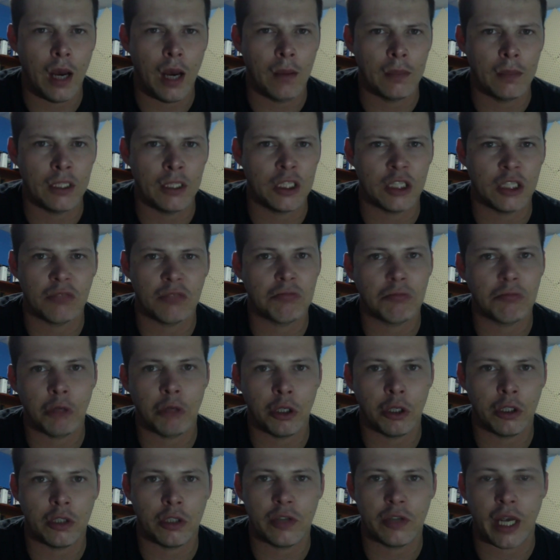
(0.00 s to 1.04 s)
He just
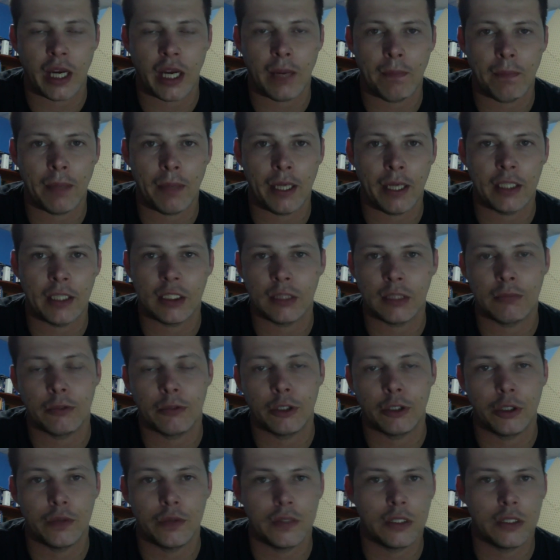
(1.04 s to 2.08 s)
heard the track and played some
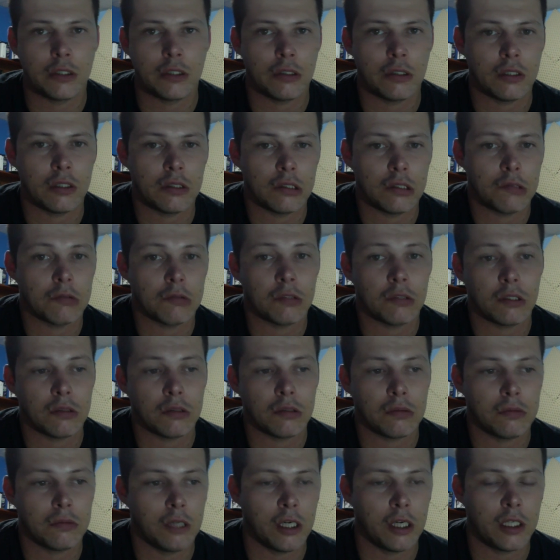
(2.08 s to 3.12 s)
groove into it. So I thought it
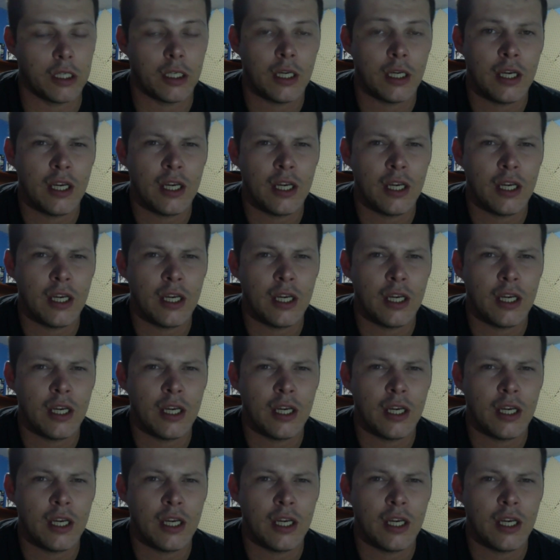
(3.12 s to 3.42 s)
would work.